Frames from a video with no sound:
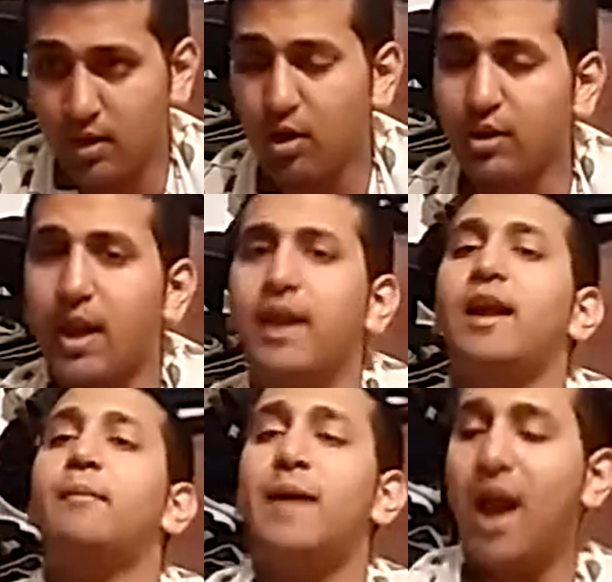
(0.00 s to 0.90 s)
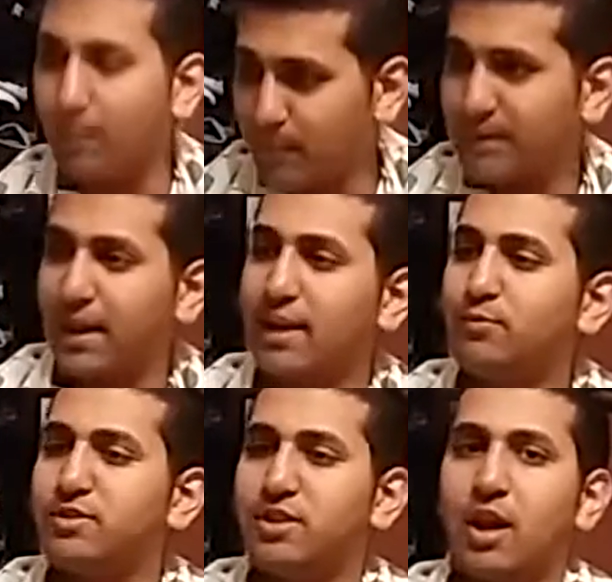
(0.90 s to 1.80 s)
Okay, and I'm happy that
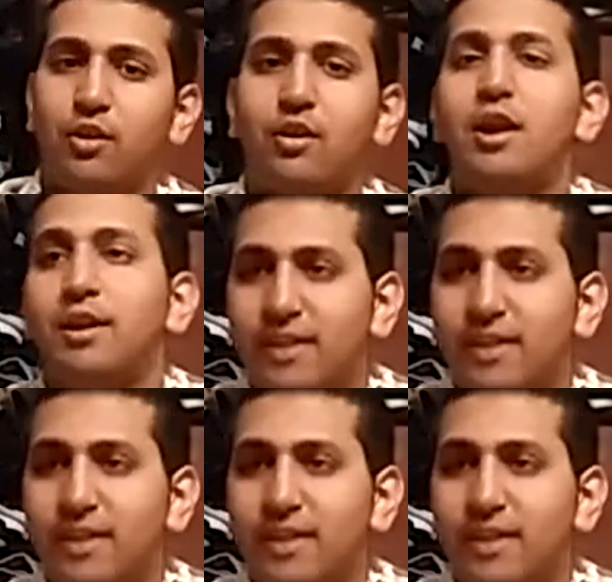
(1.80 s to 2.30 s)
he was there.